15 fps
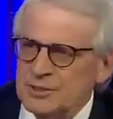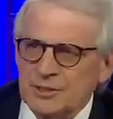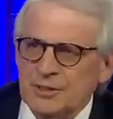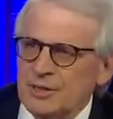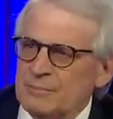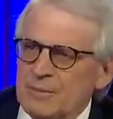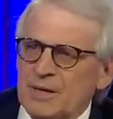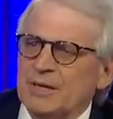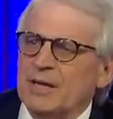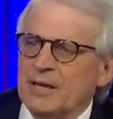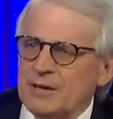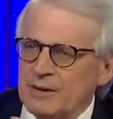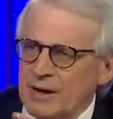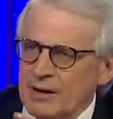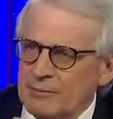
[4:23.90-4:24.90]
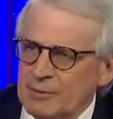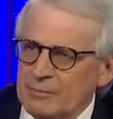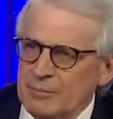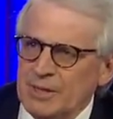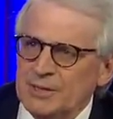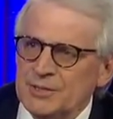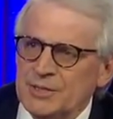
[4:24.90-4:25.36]
Security, Medicare, I would
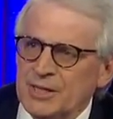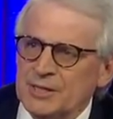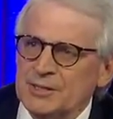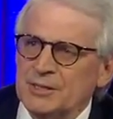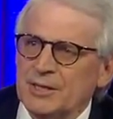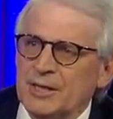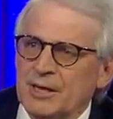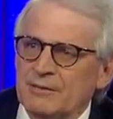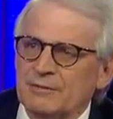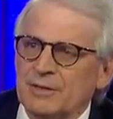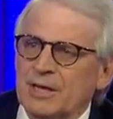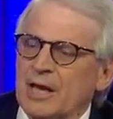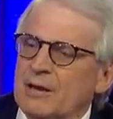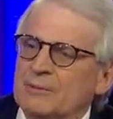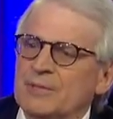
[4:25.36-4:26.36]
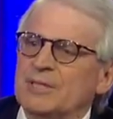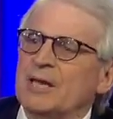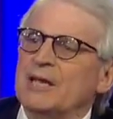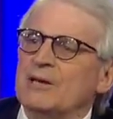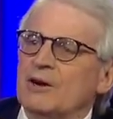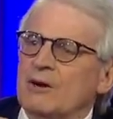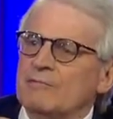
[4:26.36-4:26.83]
means test it heavily. I would
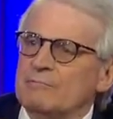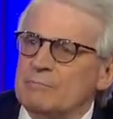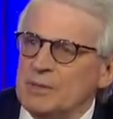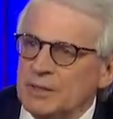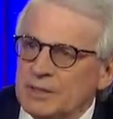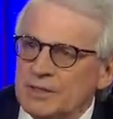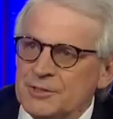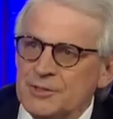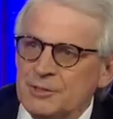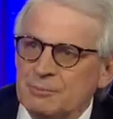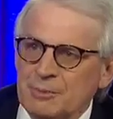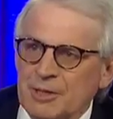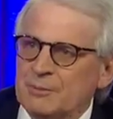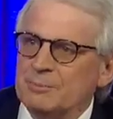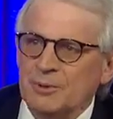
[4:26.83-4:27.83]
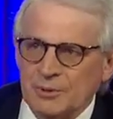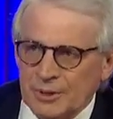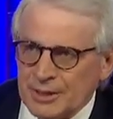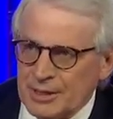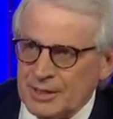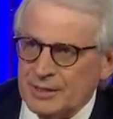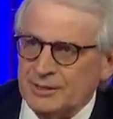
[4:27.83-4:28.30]
take off millions of people or
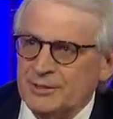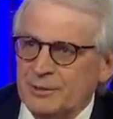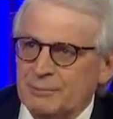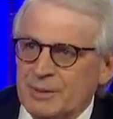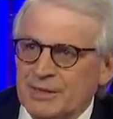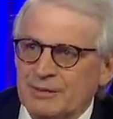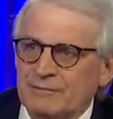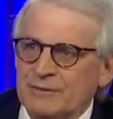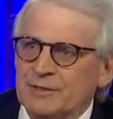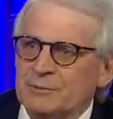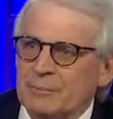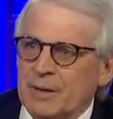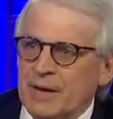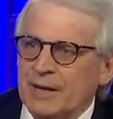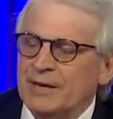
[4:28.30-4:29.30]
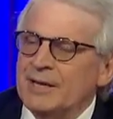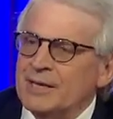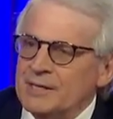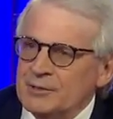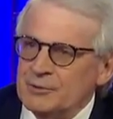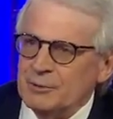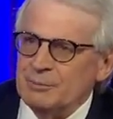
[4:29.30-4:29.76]
cut their benefits back
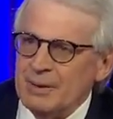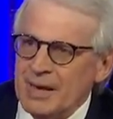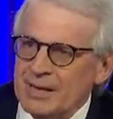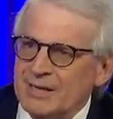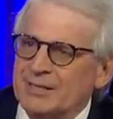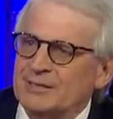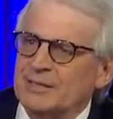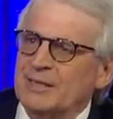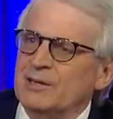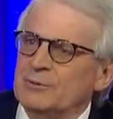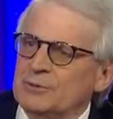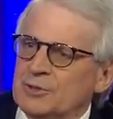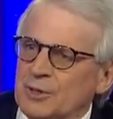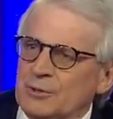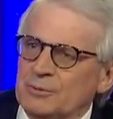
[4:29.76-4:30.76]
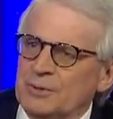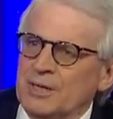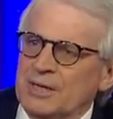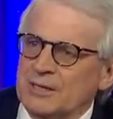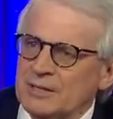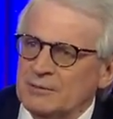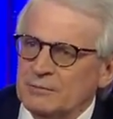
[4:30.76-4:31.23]
dramatically who don't
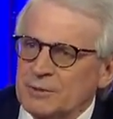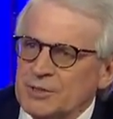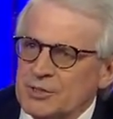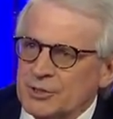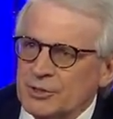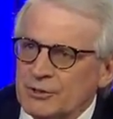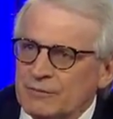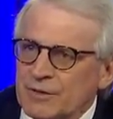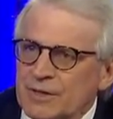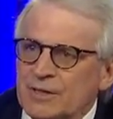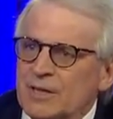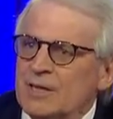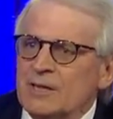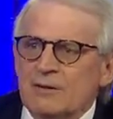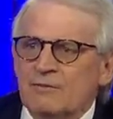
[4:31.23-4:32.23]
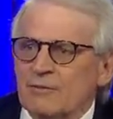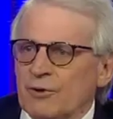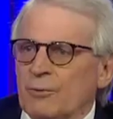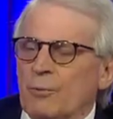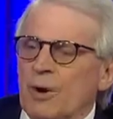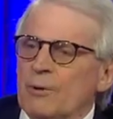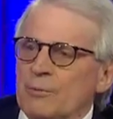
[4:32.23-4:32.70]
need it, reserve it for
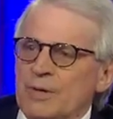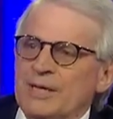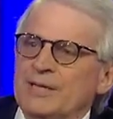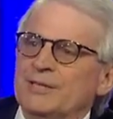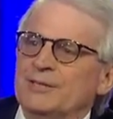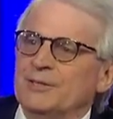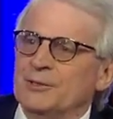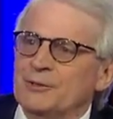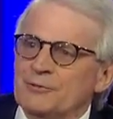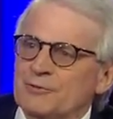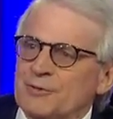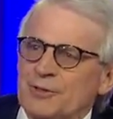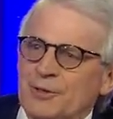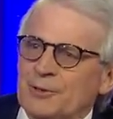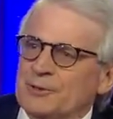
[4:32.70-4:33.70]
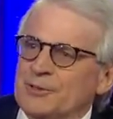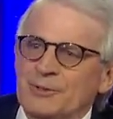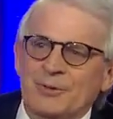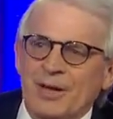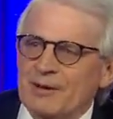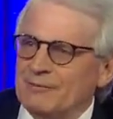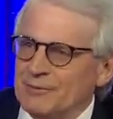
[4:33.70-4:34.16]
what we can do for those who
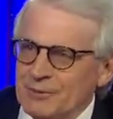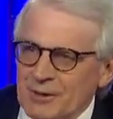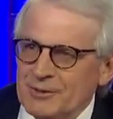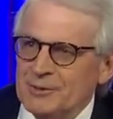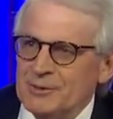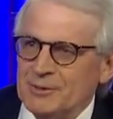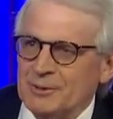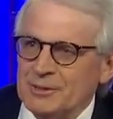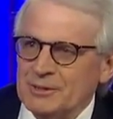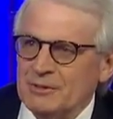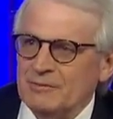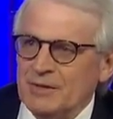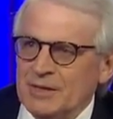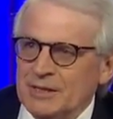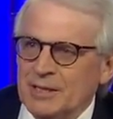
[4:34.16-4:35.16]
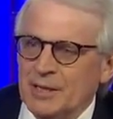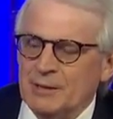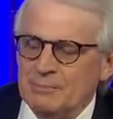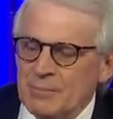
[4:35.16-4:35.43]
have no other source of income.